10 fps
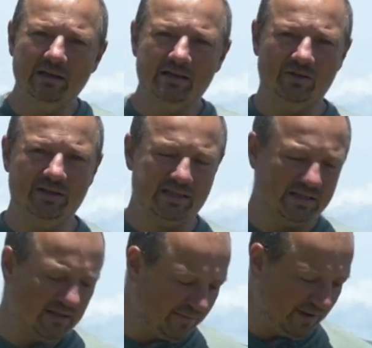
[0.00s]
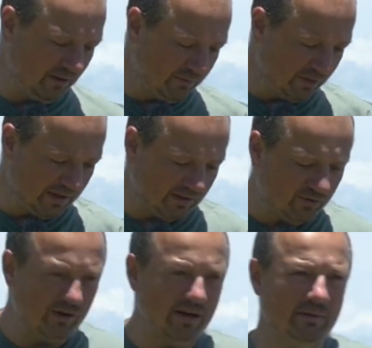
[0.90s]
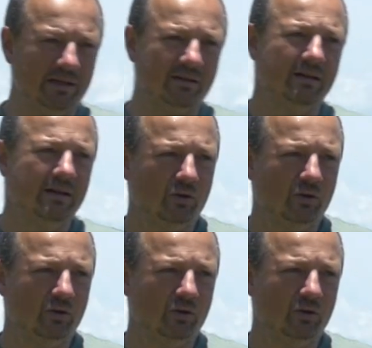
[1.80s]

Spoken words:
So this is the thing, you want to trim it